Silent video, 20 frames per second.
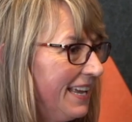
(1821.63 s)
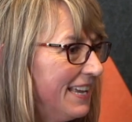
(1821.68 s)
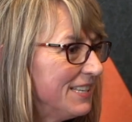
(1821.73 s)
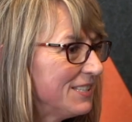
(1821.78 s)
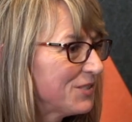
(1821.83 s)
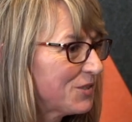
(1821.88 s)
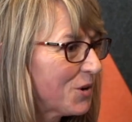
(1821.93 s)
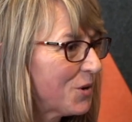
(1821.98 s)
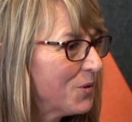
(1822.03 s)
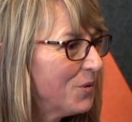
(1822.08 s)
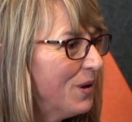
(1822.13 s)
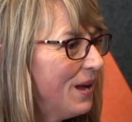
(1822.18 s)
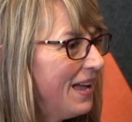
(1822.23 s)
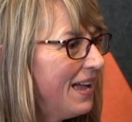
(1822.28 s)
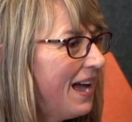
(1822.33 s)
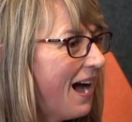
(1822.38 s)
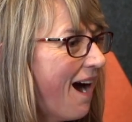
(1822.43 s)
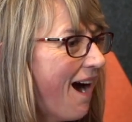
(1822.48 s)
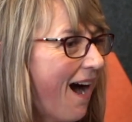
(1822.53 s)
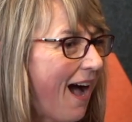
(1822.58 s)
So
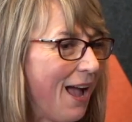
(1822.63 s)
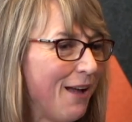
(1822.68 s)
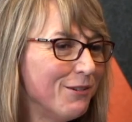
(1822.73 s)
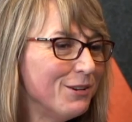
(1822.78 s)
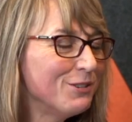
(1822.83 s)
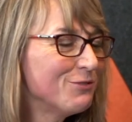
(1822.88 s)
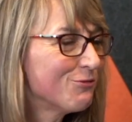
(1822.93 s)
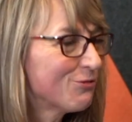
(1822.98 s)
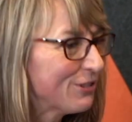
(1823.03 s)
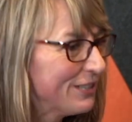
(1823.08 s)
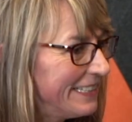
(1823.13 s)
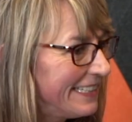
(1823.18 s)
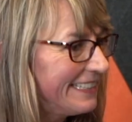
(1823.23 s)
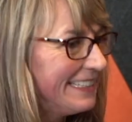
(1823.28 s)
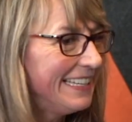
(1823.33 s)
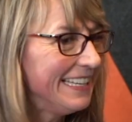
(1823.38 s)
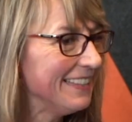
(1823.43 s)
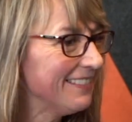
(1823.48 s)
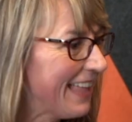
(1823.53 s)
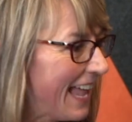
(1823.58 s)
I would
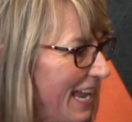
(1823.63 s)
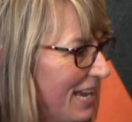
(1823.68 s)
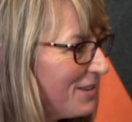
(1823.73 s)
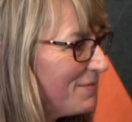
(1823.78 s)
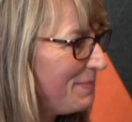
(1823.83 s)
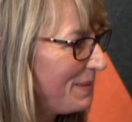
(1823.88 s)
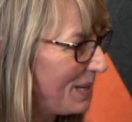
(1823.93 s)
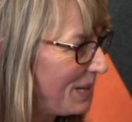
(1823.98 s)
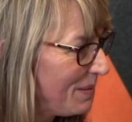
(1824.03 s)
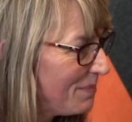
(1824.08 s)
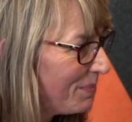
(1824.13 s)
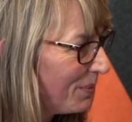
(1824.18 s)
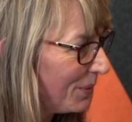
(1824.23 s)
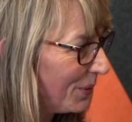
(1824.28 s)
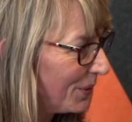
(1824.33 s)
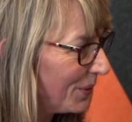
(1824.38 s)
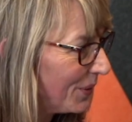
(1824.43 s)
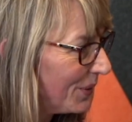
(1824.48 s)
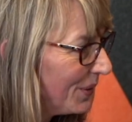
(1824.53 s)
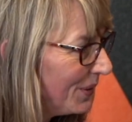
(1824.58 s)
really like
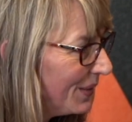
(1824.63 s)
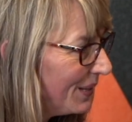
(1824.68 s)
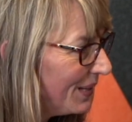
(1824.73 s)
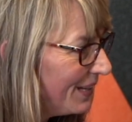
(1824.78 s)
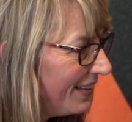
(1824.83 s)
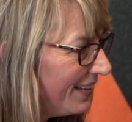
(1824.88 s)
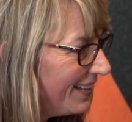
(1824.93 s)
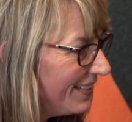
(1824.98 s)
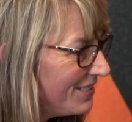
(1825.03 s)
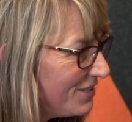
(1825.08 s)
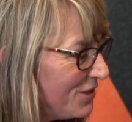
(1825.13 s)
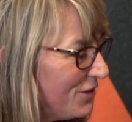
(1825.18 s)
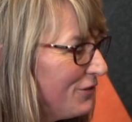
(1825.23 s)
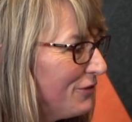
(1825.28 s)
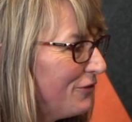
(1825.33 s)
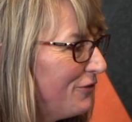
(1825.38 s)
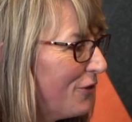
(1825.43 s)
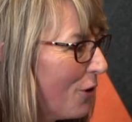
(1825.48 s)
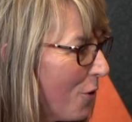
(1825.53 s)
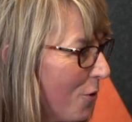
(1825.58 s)
people to
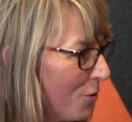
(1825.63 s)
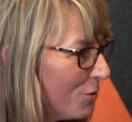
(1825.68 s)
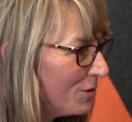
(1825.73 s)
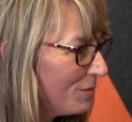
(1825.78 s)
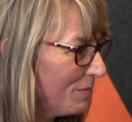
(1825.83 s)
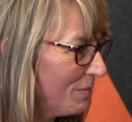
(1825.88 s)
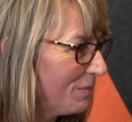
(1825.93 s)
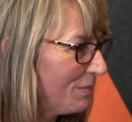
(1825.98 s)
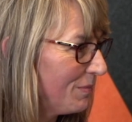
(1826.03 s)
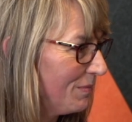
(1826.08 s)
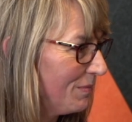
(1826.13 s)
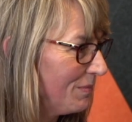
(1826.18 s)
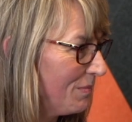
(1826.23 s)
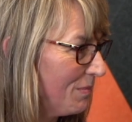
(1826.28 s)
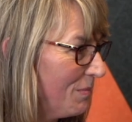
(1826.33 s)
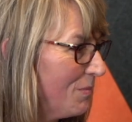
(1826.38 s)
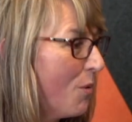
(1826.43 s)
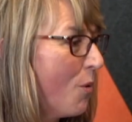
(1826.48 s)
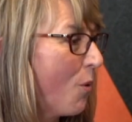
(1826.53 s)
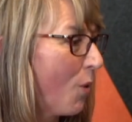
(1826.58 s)
vote
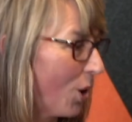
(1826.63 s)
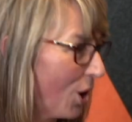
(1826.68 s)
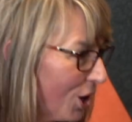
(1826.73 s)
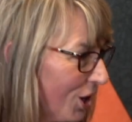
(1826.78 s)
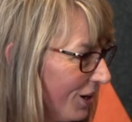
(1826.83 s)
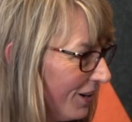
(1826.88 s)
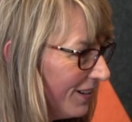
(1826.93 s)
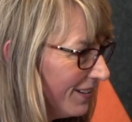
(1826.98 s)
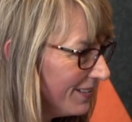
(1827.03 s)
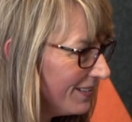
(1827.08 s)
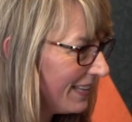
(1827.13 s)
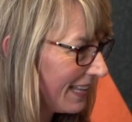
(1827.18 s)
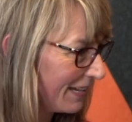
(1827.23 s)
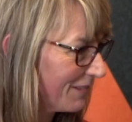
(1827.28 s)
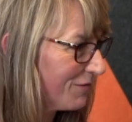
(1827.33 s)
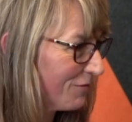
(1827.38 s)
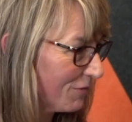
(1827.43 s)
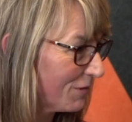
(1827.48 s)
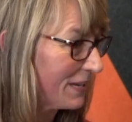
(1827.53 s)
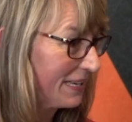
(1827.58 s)
more, like
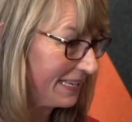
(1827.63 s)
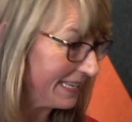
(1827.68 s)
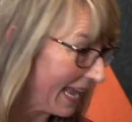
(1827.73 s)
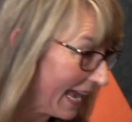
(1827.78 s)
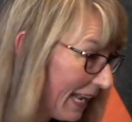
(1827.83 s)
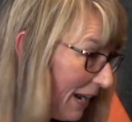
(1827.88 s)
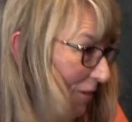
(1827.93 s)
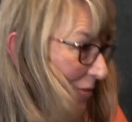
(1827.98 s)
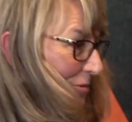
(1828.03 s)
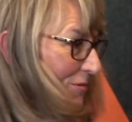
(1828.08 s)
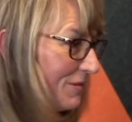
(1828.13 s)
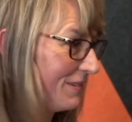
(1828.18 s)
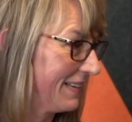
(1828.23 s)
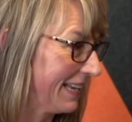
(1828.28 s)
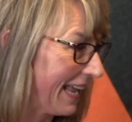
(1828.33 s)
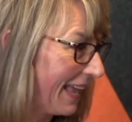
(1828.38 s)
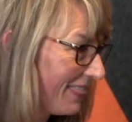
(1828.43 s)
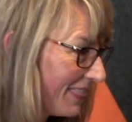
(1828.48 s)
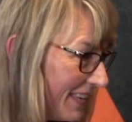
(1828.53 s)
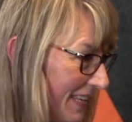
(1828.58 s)
get out,
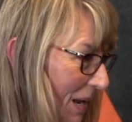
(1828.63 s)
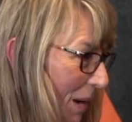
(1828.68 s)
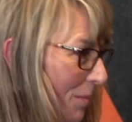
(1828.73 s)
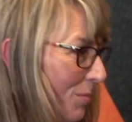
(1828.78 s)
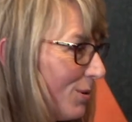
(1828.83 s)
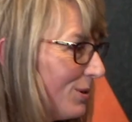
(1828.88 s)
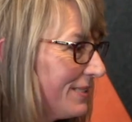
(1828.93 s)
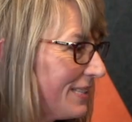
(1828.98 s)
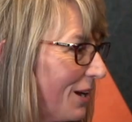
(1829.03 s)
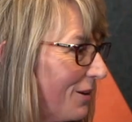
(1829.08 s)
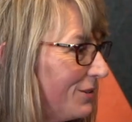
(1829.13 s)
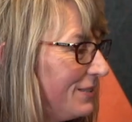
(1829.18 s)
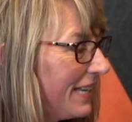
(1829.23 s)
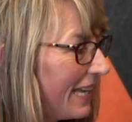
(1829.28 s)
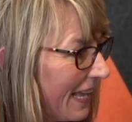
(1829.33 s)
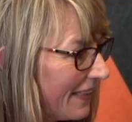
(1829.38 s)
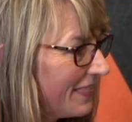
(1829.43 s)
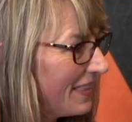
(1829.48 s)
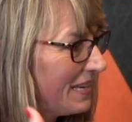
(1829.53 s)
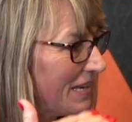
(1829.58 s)
get the numbers out, to
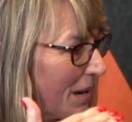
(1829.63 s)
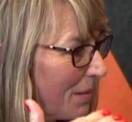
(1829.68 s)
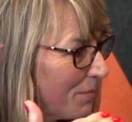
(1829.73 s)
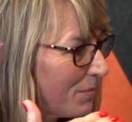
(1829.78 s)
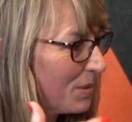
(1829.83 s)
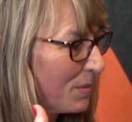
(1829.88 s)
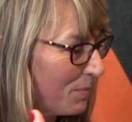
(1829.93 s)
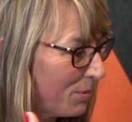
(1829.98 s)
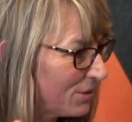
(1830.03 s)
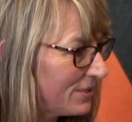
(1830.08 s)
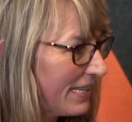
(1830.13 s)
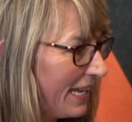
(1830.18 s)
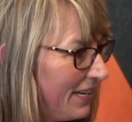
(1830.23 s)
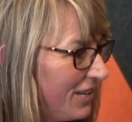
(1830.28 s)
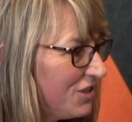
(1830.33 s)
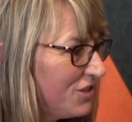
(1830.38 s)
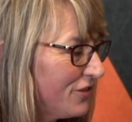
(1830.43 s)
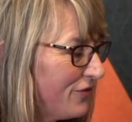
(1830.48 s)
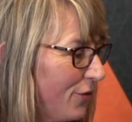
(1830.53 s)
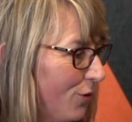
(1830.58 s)
get the number, the
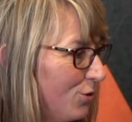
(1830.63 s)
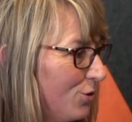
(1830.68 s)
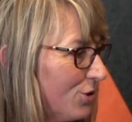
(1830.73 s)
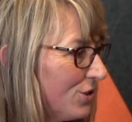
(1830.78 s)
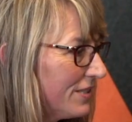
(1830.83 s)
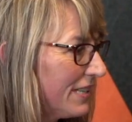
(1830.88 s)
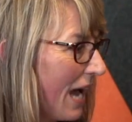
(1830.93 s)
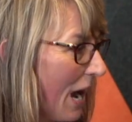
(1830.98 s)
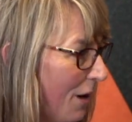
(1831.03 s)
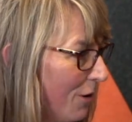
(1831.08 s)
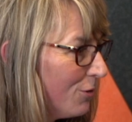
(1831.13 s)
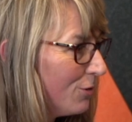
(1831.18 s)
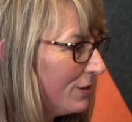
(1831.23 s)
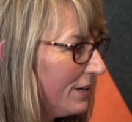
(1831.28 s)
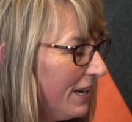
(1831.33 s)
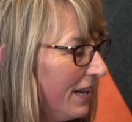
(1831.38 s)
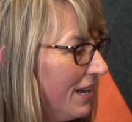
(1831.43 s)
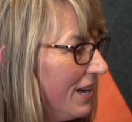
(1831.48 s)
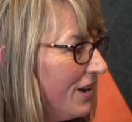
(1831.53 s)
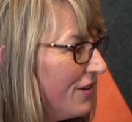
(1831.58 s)
percentage of voters out
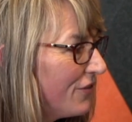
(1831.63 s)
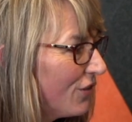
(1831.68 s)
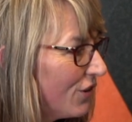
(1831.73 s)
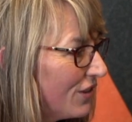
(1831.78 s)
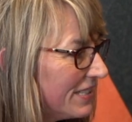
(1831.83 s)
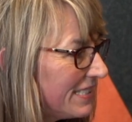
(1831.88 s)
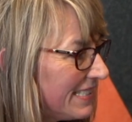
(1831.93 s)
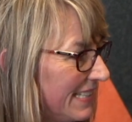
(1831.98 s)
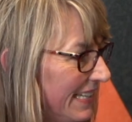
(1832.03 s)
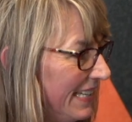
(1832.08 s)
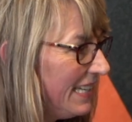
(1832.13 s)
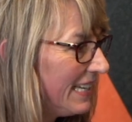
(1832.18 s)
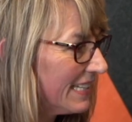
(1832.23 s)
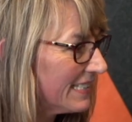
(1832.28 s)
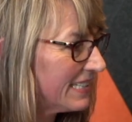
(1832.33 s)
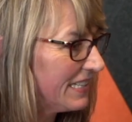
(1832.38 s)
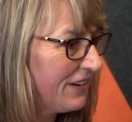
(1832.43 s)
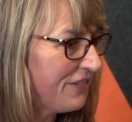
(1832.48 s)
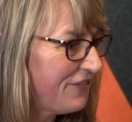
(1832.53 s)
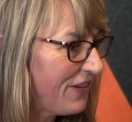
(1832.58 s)
for the city,
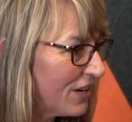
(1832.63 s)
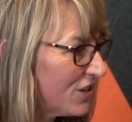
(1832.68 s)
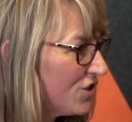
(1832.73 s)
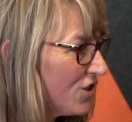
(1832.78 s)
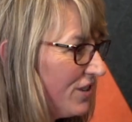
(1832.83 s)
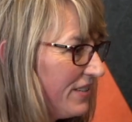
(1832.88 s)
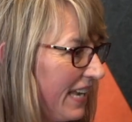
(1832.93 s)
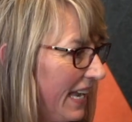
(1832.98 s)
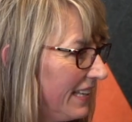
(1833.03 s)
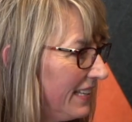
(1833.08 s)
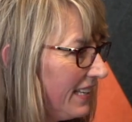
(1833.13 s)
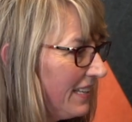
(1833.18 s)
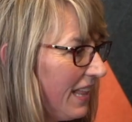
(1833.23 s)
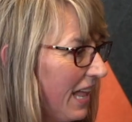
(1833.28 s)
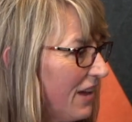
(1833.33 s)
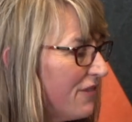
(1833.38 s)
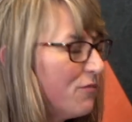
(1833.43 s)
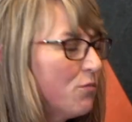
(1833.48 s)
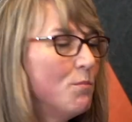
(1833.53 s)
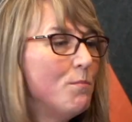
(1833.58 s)
because it affects your daily
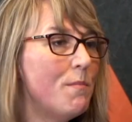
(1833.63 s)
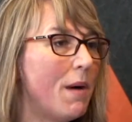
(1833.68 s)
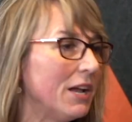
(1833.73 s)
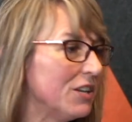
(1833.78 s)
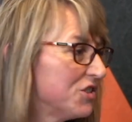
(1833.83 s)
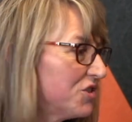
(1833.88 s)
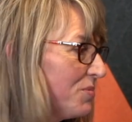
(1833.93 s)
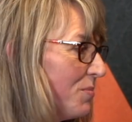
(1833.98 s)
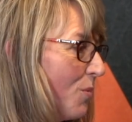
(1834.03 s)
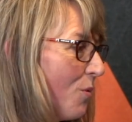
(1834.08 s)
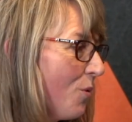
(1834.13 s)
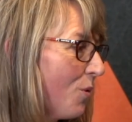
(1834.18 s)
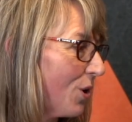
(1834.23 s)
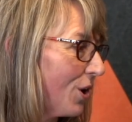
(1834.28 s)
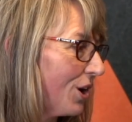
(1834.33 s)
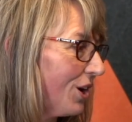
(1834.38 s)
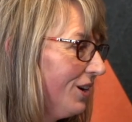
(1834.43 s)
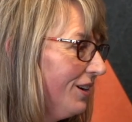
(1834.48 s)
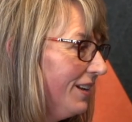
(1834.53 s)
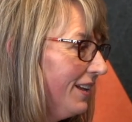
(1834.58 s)
life much
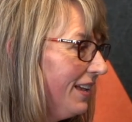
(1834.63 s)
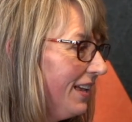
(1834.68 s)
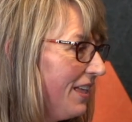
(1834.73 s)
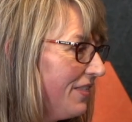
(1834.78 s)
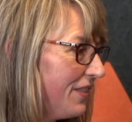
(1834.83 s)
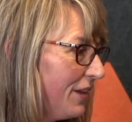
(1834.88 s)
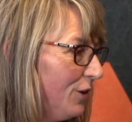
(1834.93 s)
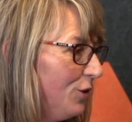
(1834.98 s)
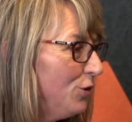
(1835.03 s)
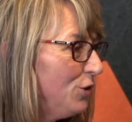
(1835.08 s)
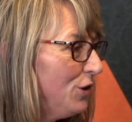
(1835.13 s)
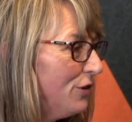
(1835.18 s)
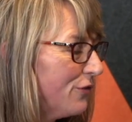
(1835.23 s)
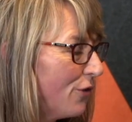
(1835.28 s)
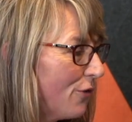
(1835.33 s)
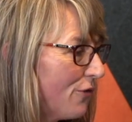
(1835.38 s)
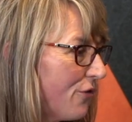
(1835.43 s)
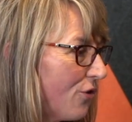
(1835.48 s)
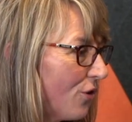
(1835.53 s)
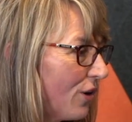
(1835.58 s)
more than who you
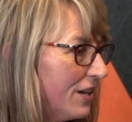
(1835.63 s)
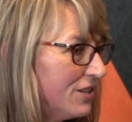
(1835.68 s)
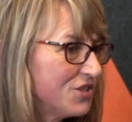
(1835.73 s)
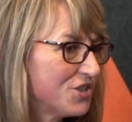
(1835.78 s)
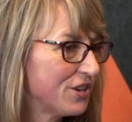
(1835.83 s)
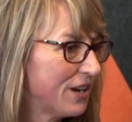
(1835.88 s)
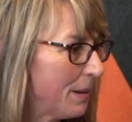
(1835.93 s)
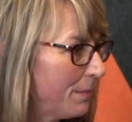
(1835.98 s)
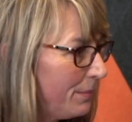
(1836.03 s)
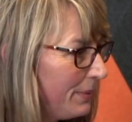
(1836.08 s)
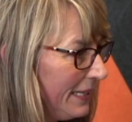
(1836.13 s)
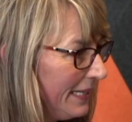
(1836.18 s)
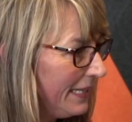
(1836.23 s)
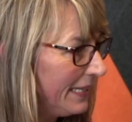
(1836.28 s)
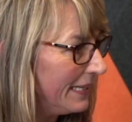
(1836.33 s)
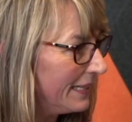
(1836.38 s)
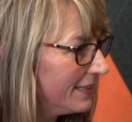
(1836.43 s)
vote for as your MP.